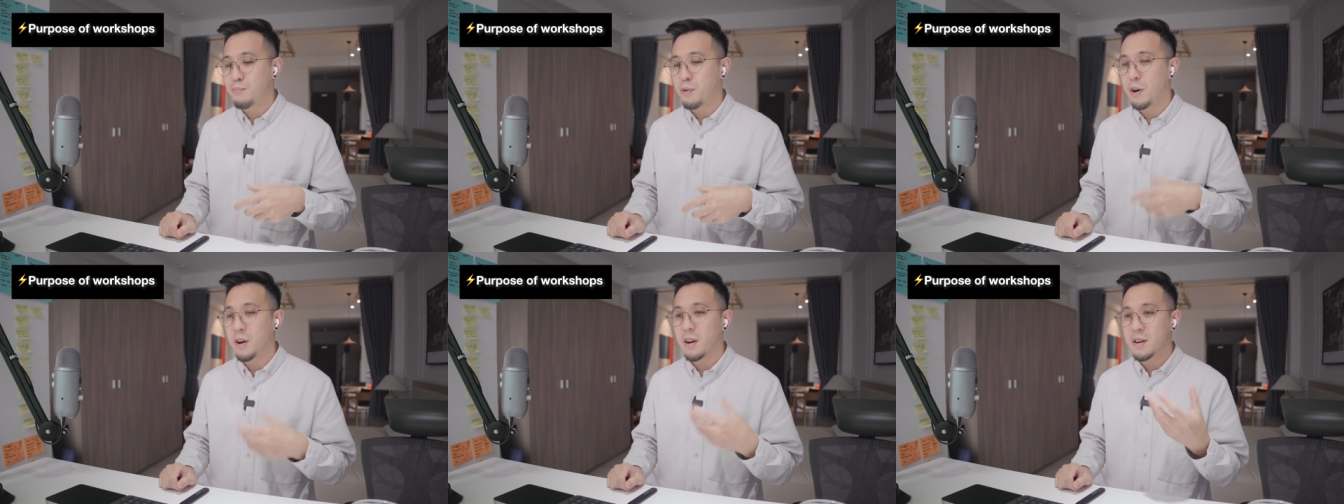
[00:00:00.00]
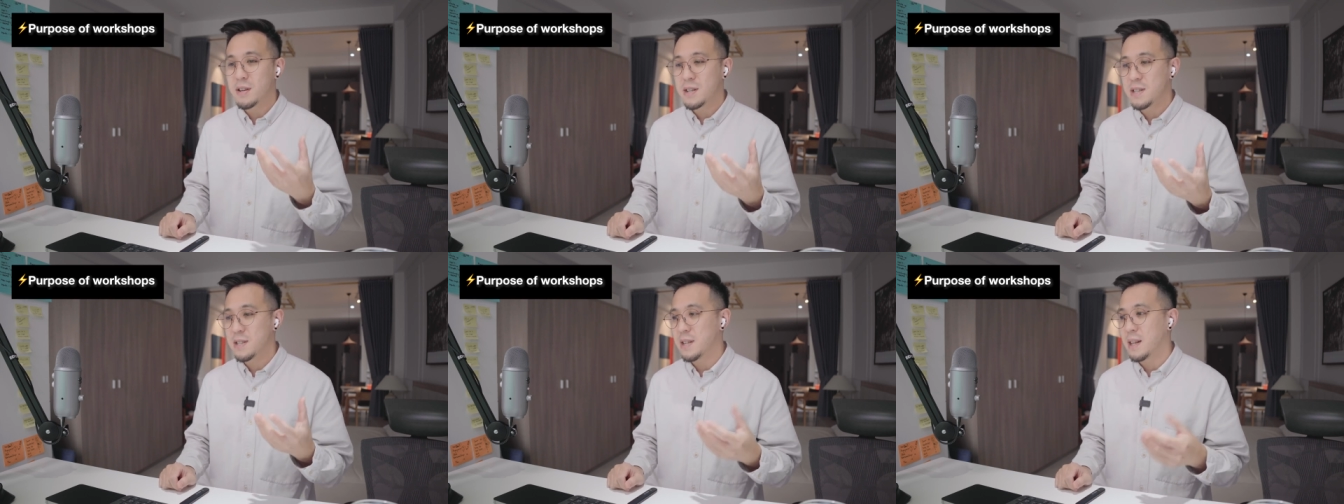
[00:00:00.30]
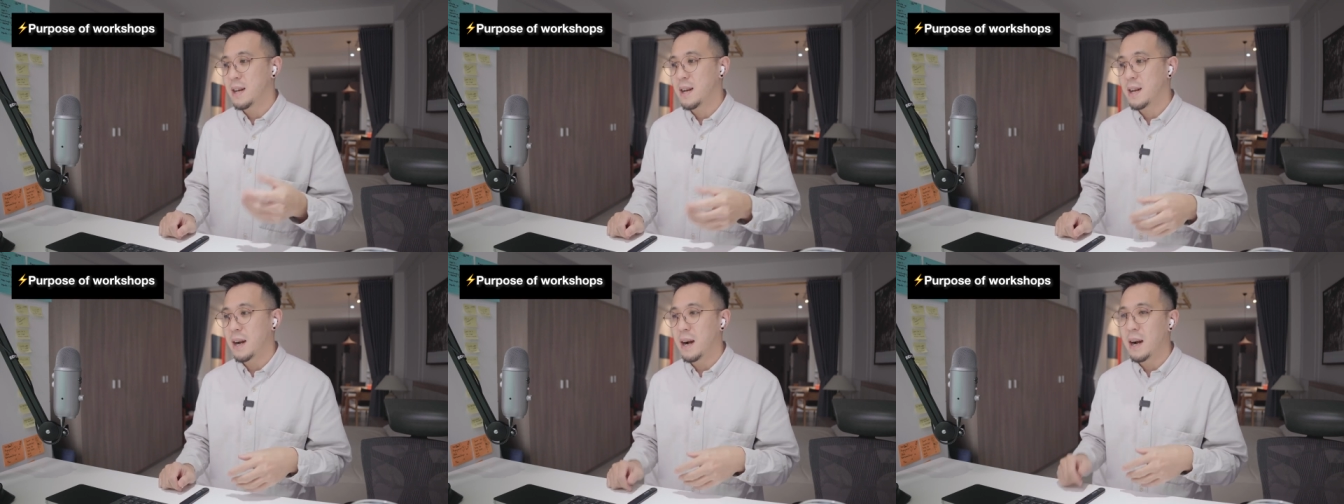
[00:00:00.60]
Product is
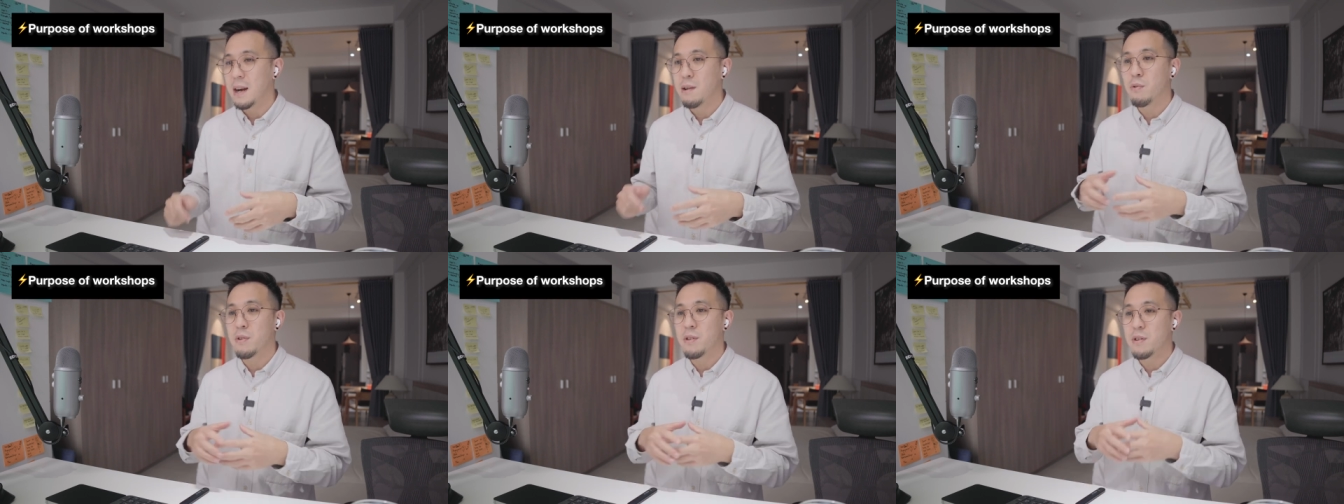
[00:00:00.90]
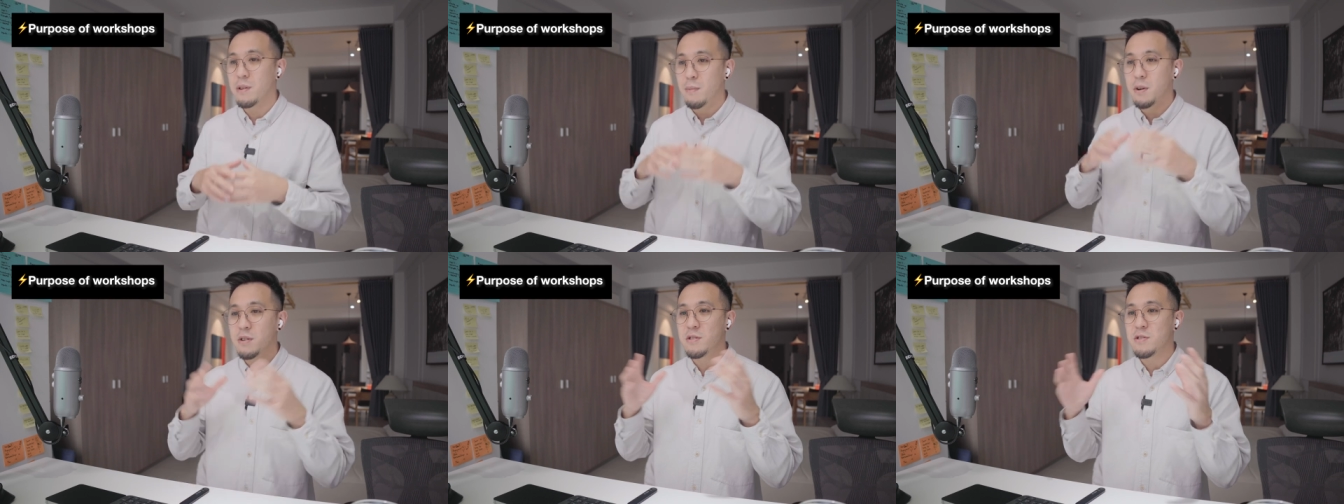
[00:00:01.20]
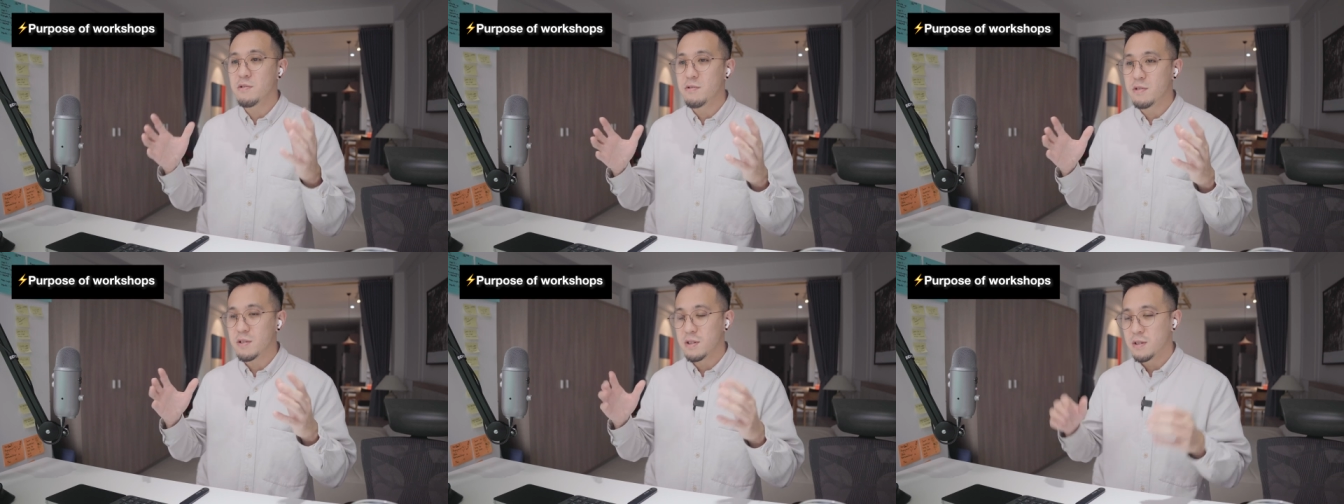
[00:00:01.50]
like, I want the most
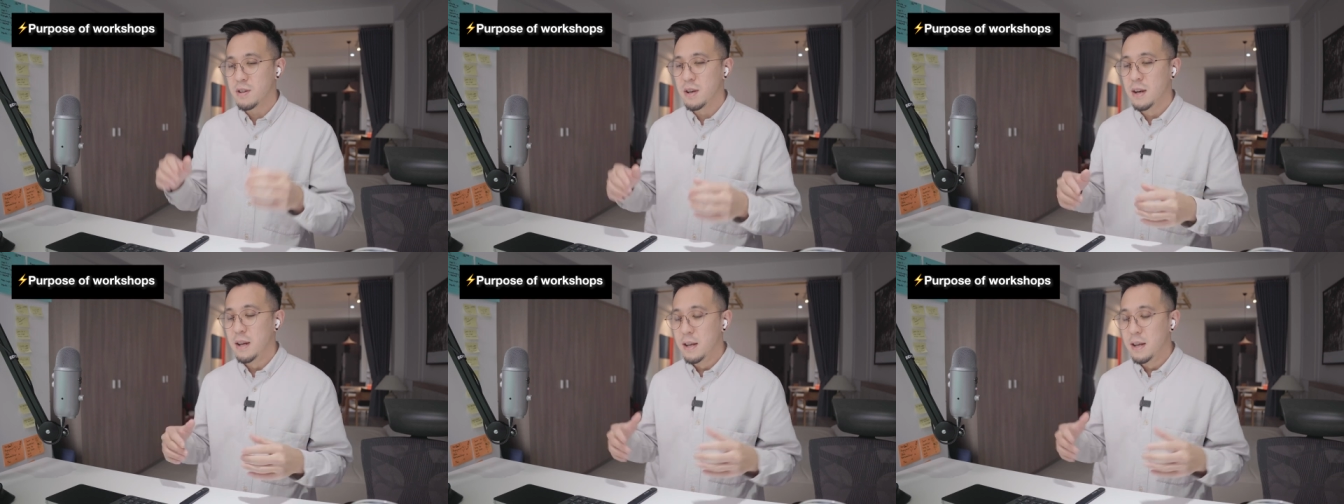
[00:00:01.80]
users.